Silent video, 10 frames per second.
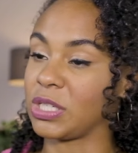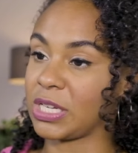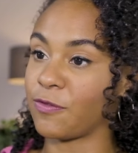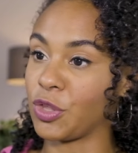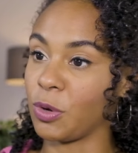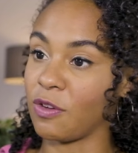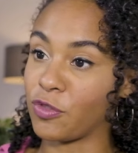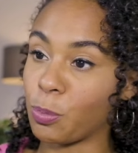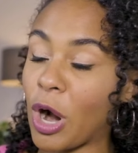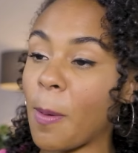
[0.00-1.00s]
Like if the if
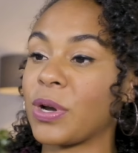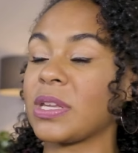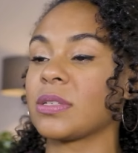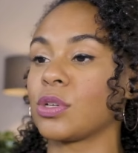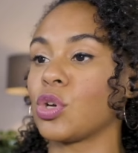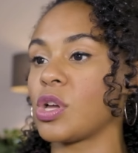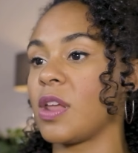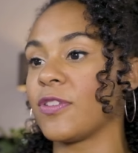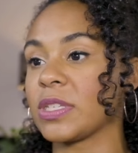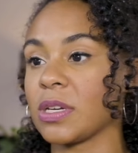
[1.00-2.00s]
the property is good,
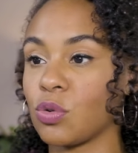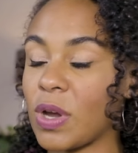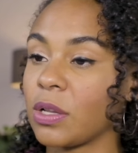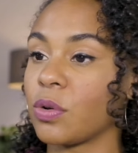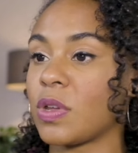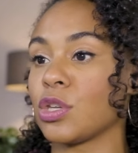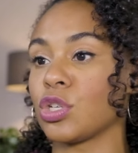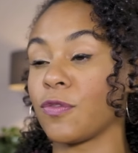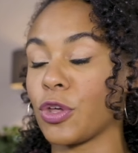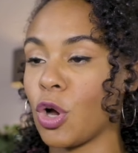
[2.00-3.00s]
if it's in a great
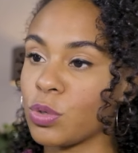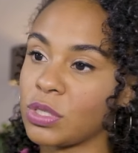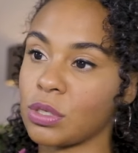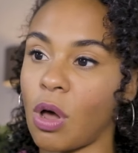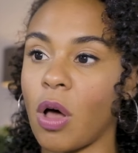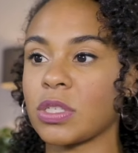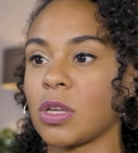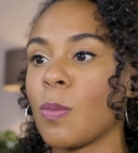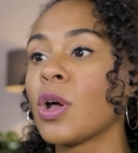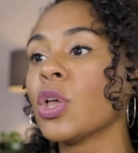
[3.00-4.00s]
location, if the host is
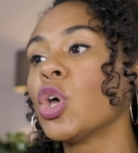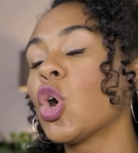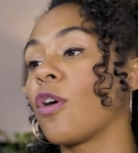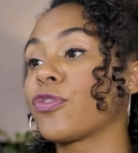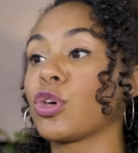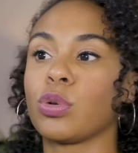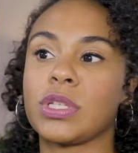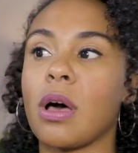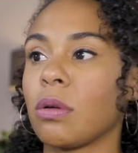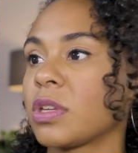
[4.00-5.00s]
awesome, or if the
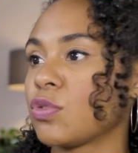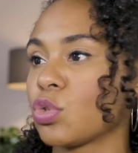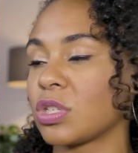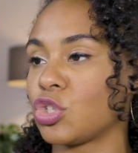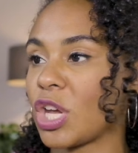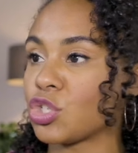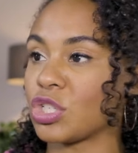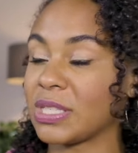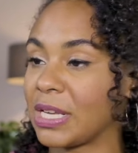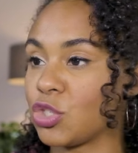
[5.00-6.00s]
hotel gives you
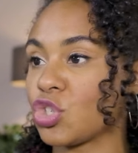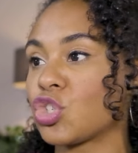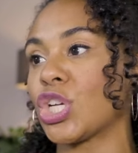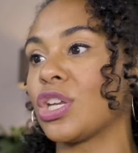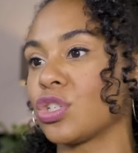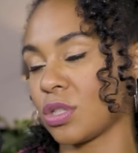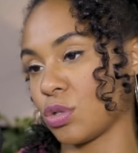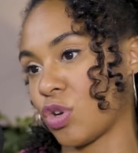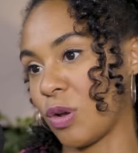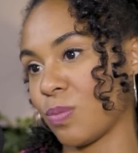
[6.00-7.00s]
suggestions, it just changes the
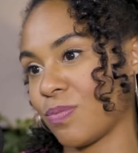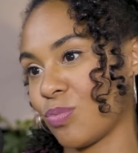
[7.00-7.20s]
trip.